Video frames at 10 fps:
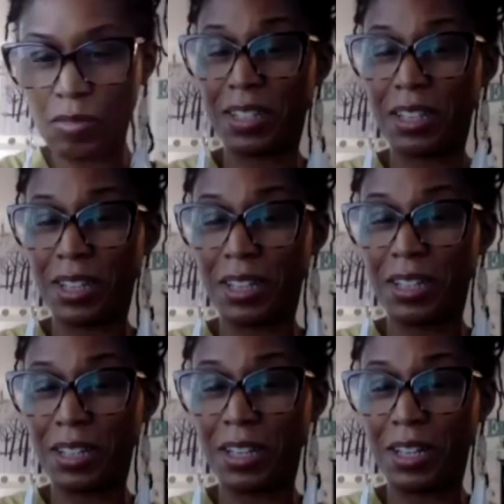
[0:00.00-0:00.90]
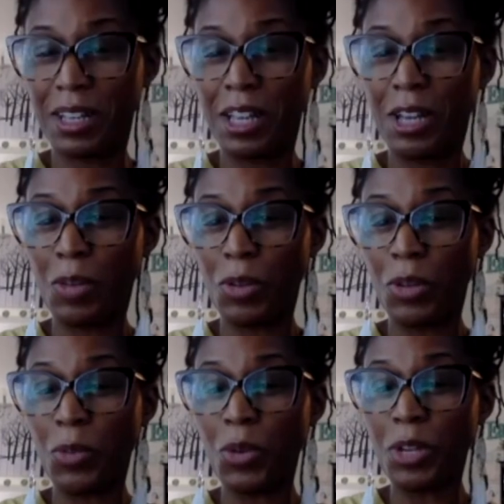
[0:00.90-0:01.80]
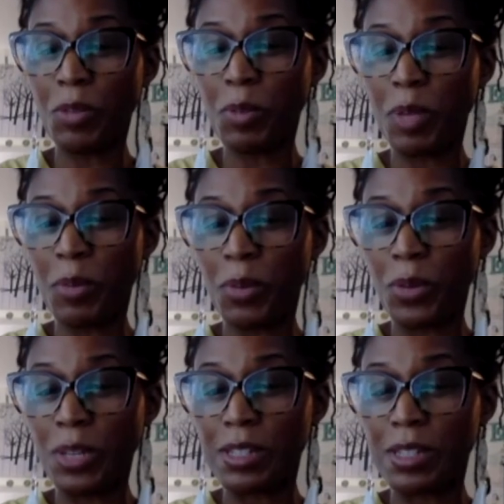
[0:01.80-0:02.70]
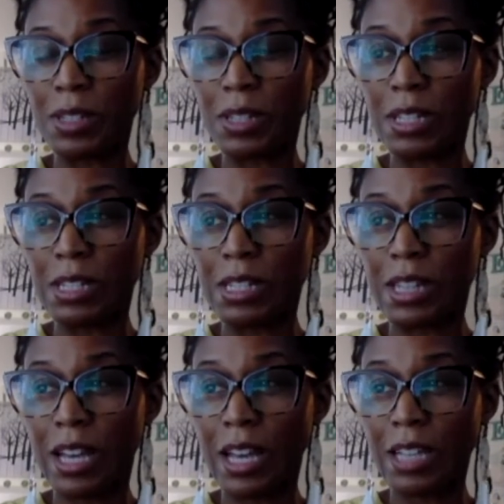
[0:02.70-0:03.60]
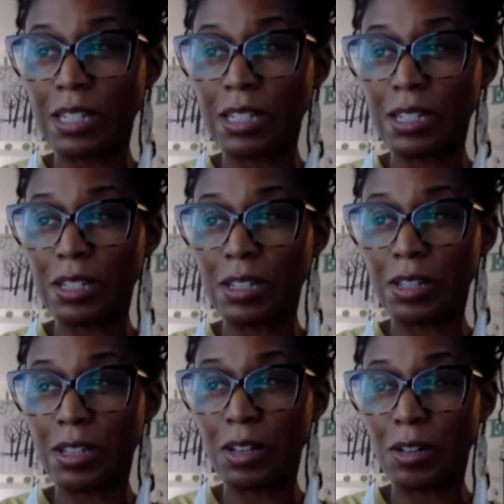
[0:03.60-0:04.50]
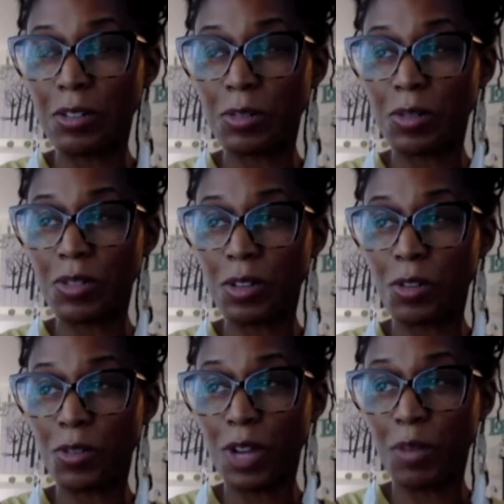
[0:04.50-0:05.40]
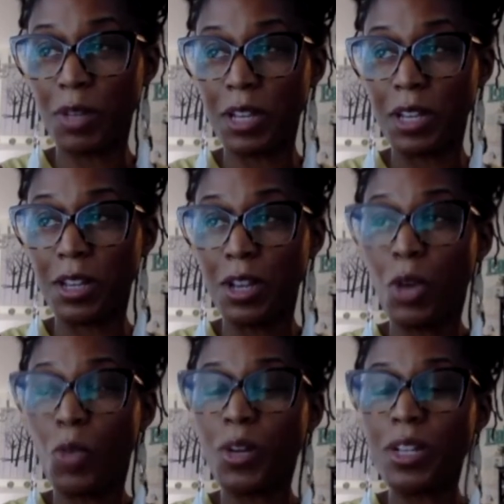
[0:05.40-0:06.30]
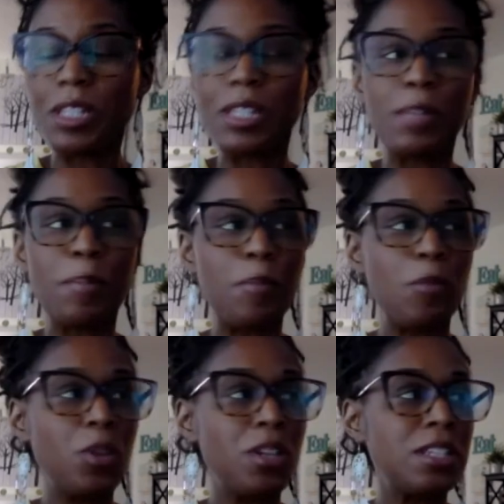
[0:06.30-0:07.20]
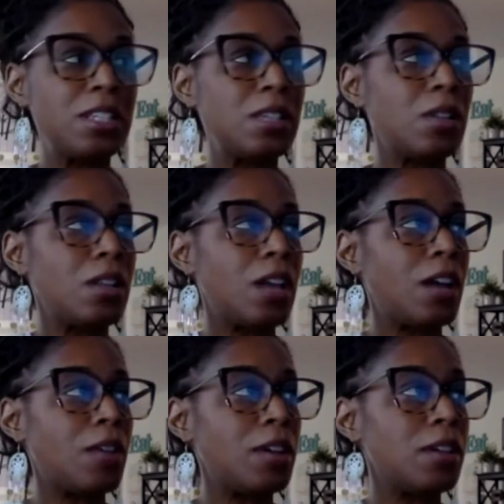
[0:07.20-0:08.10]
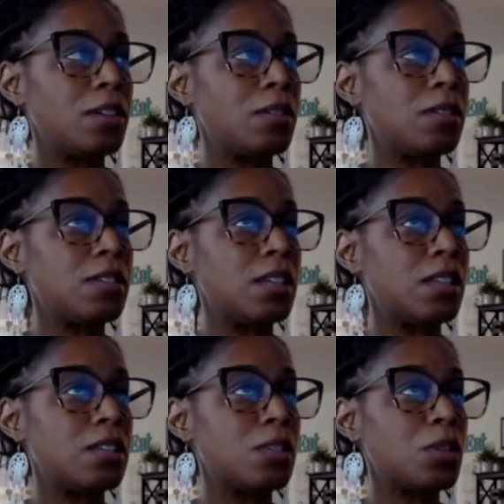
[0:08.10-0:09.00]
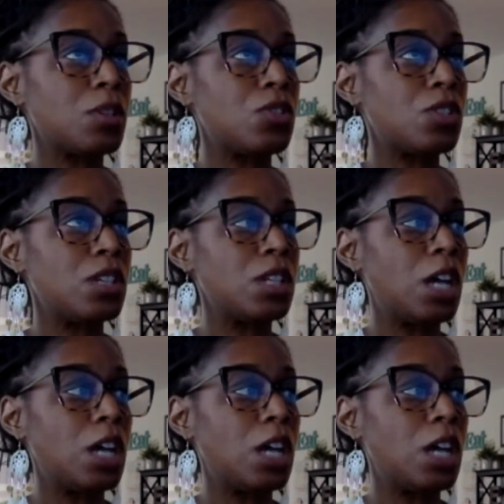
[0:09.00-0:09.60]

Yeah. Yeah. When you're working with people, is that, so when you say overcomplicated, how do I say this question?